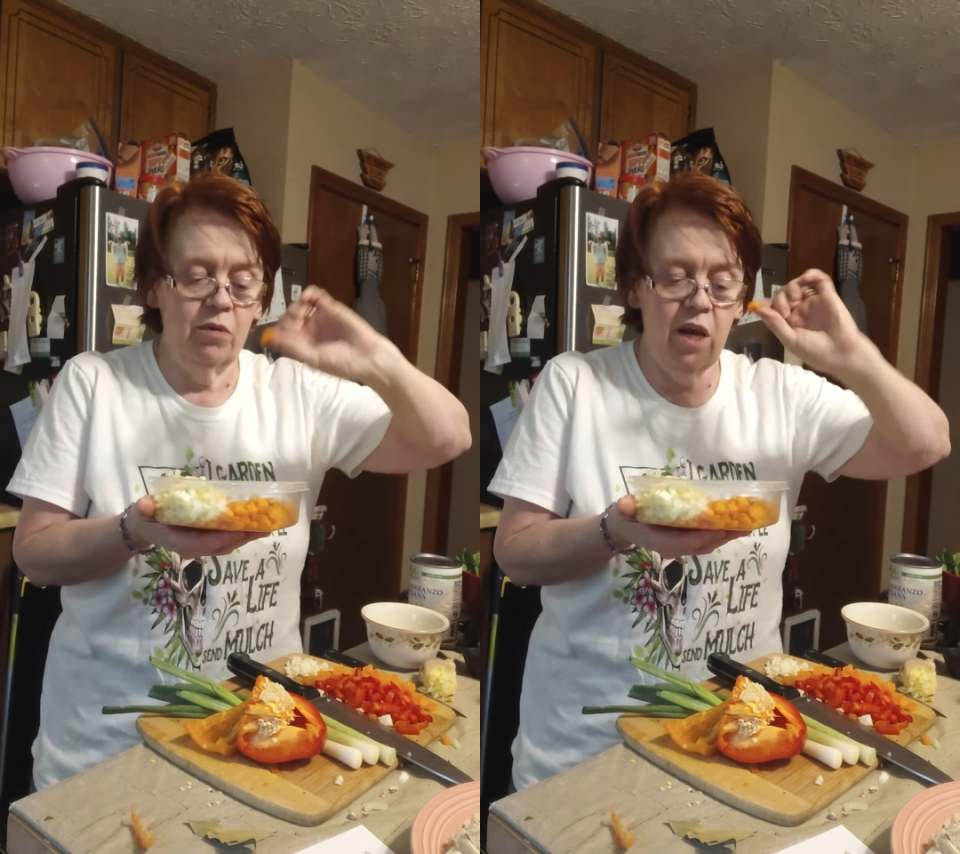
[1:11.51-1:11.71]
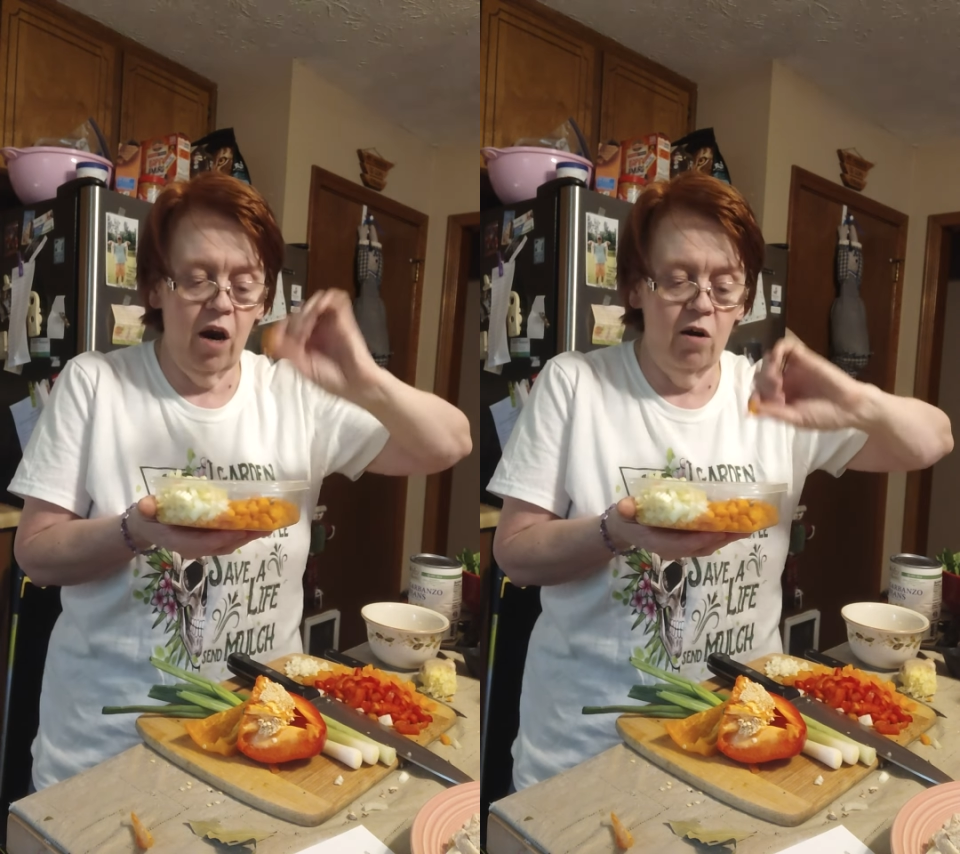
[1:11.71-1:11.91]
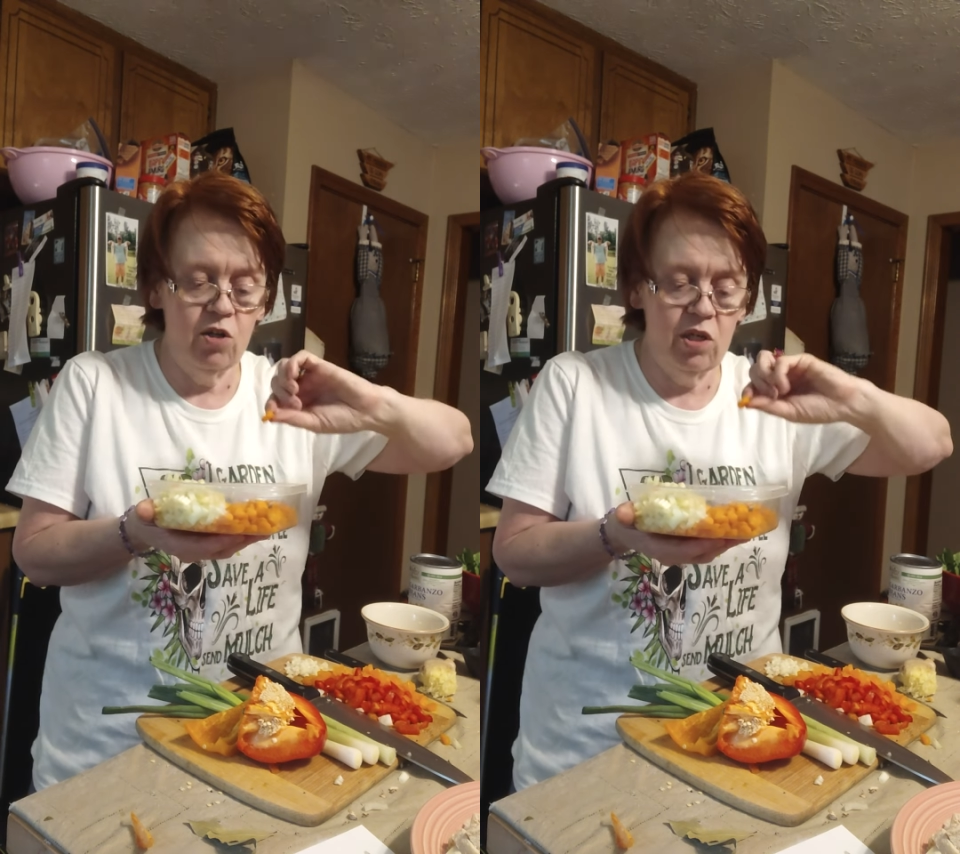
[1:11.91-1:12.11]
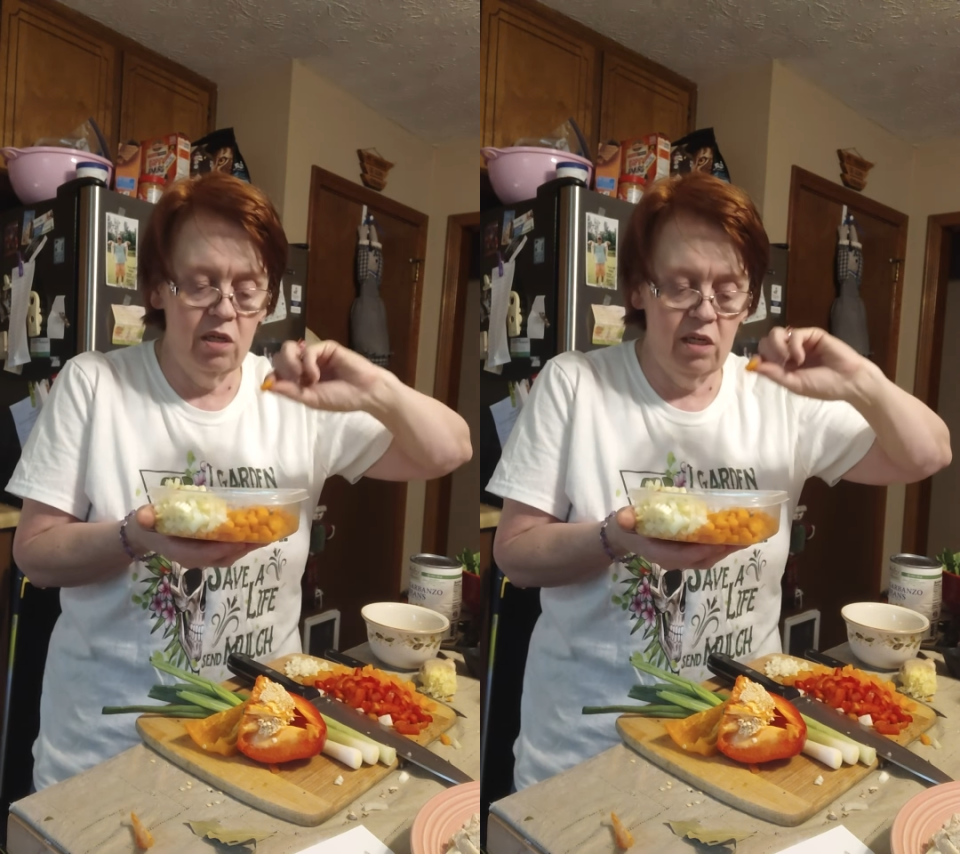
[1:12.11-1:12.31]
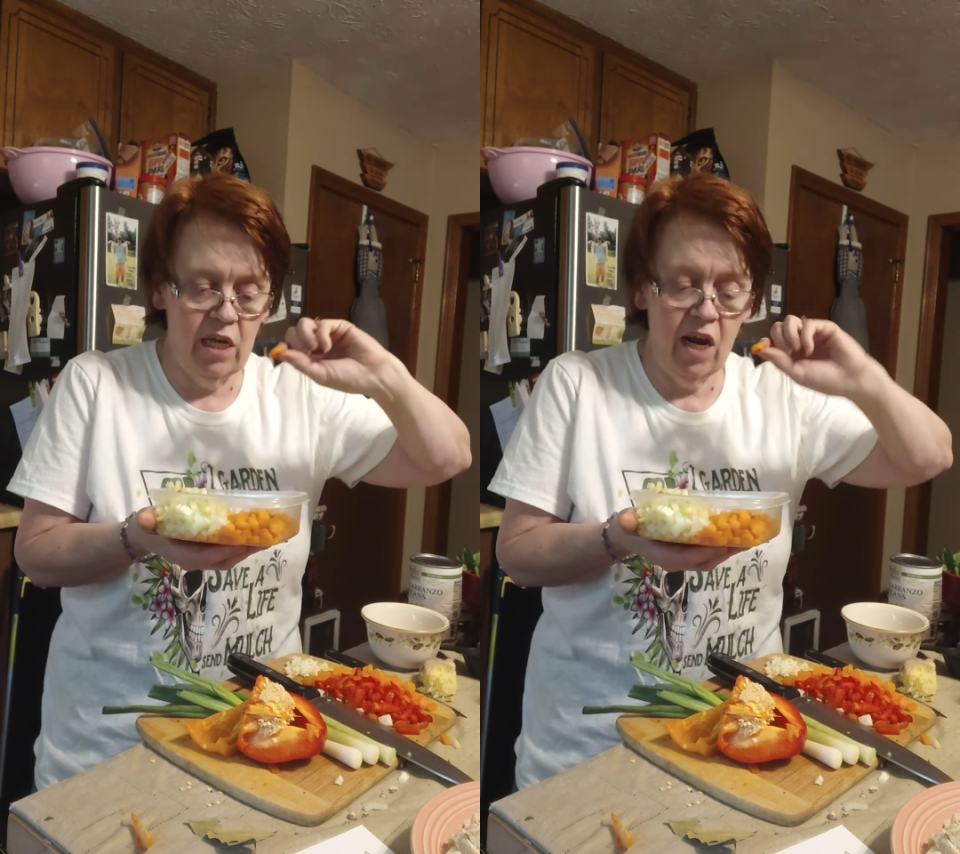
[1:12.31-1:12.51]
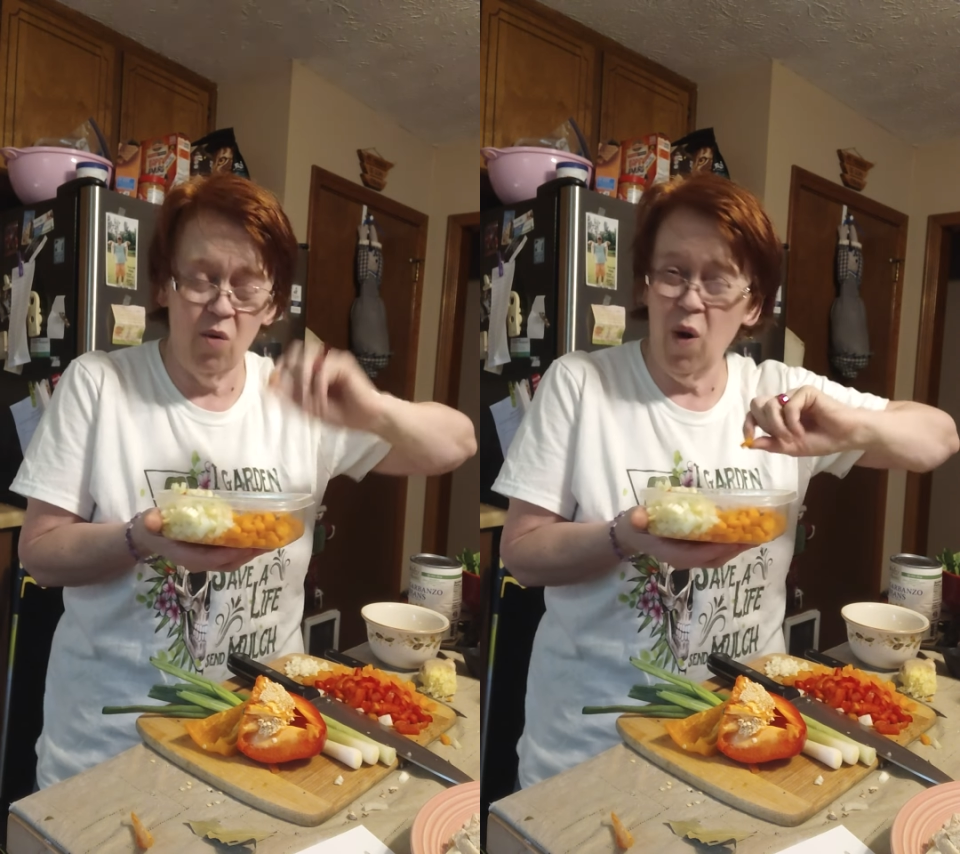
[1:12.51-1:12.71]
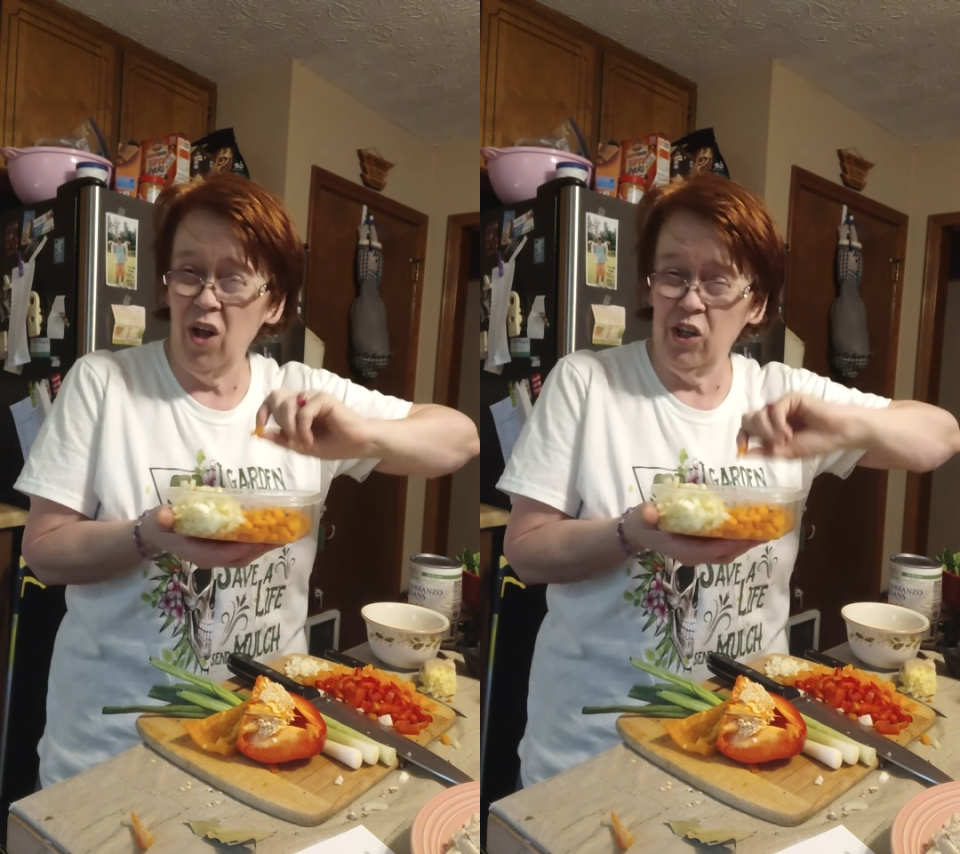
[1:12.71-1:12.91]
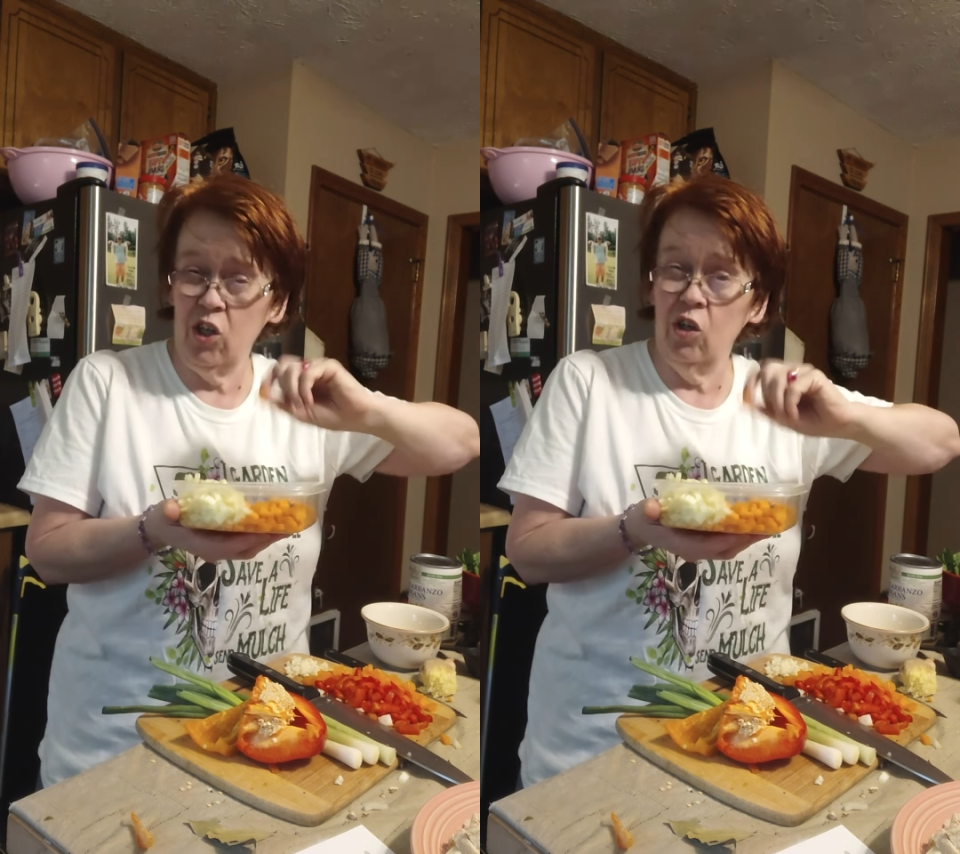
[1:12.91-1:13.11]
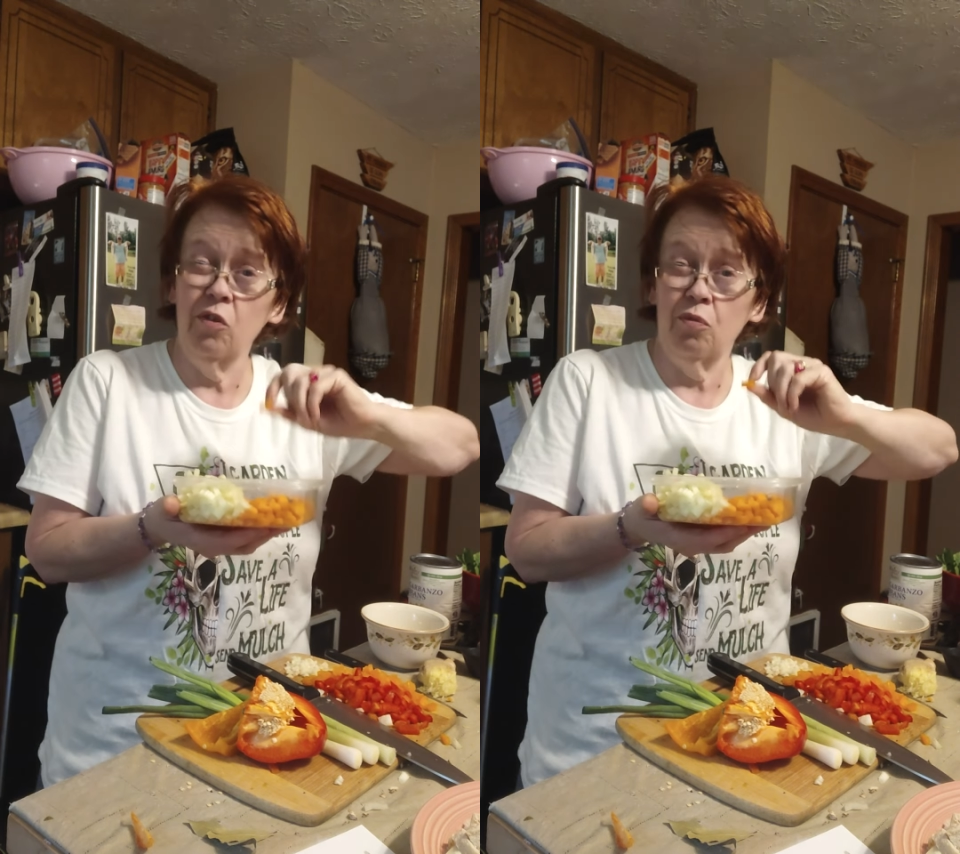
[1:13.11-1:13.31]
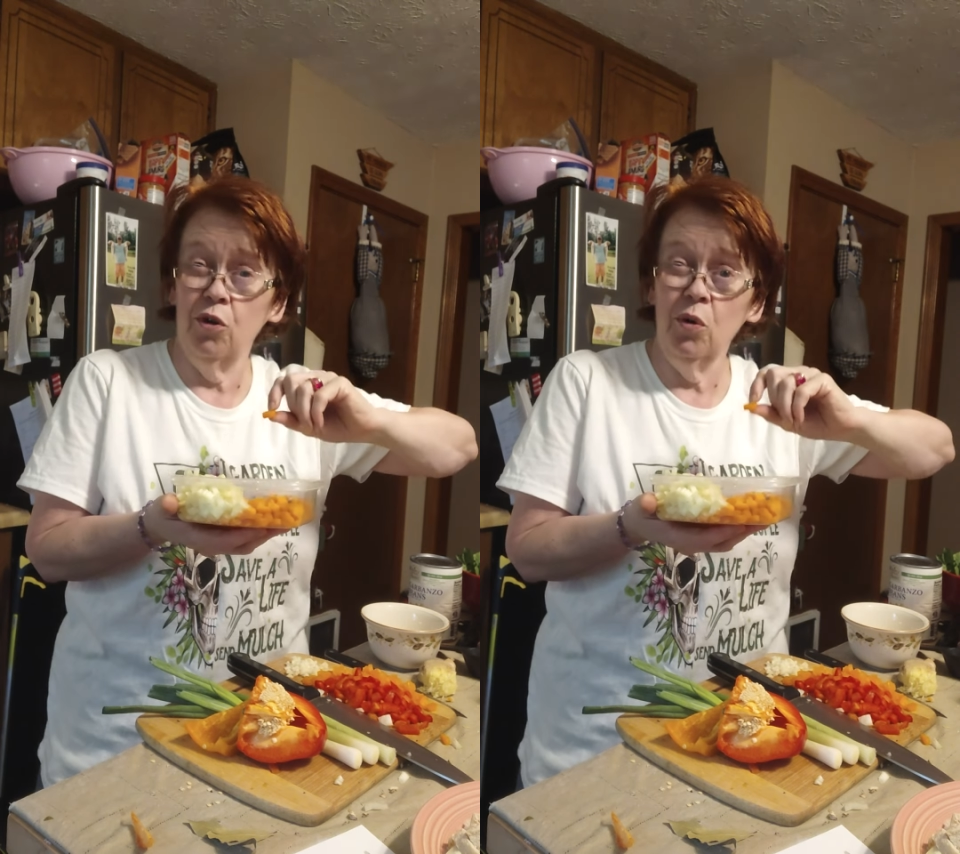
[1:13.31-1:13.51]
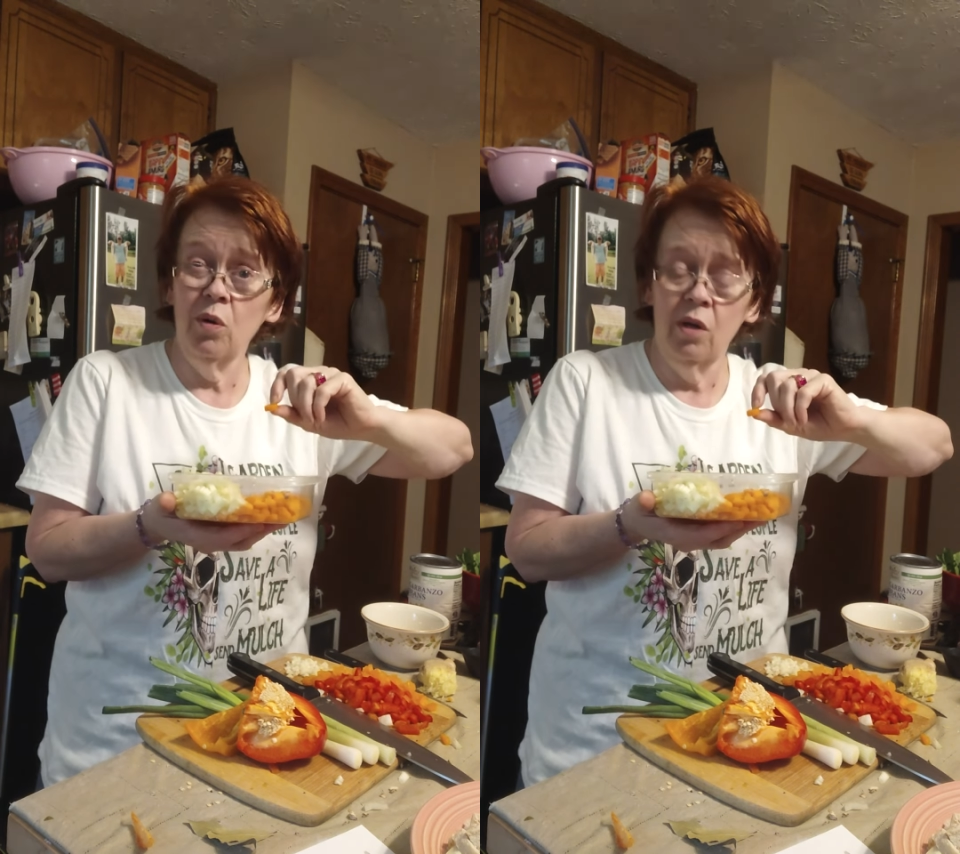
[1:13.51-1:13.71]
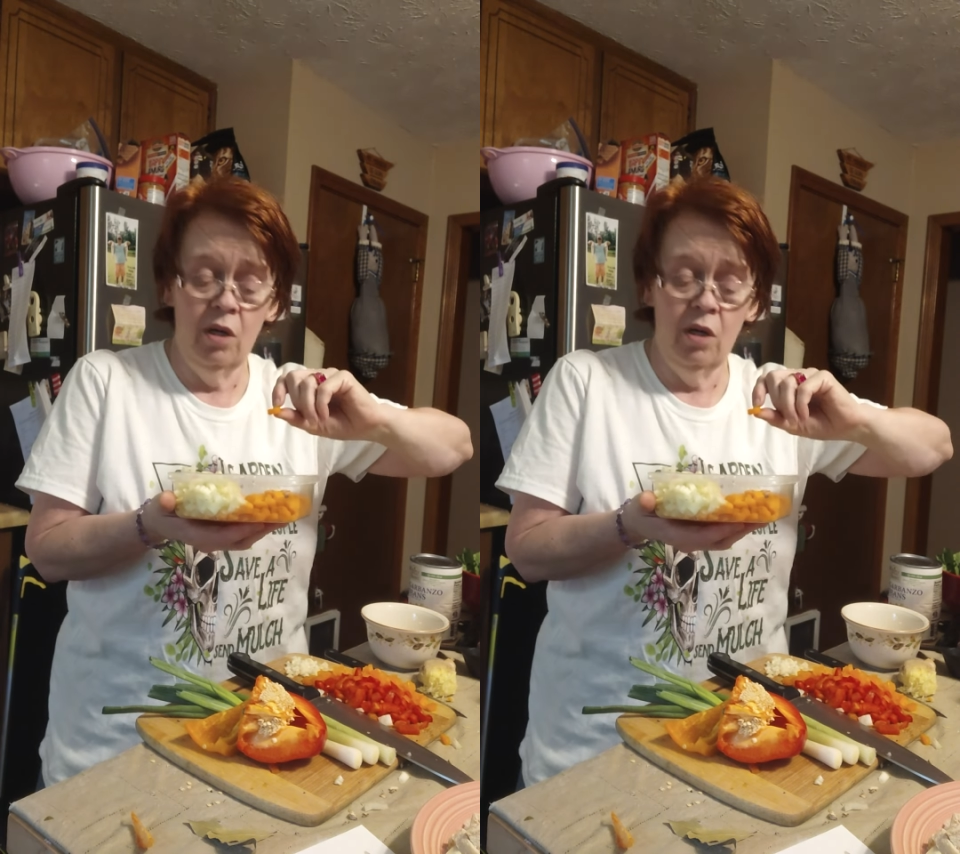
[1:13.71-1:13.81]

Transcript: Carrots take a while to cook through